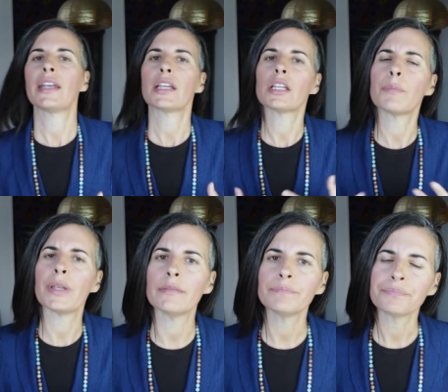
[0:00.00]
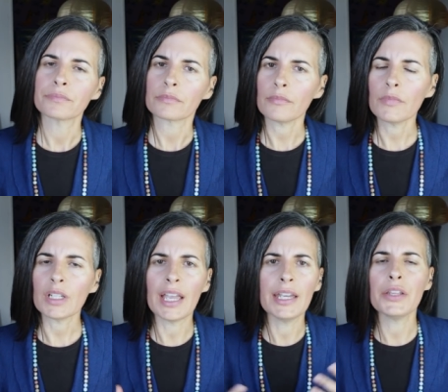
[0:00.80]
And it could be
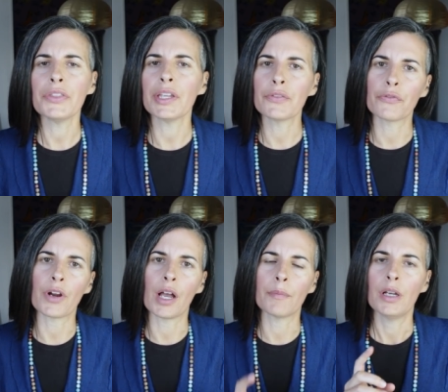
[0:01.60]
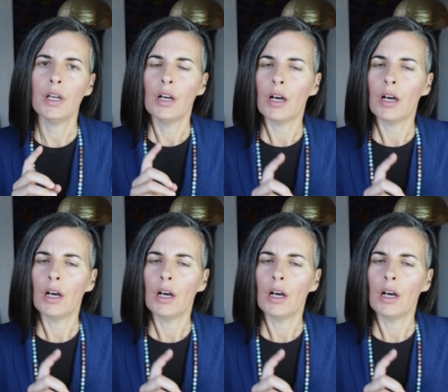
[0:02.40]
anything from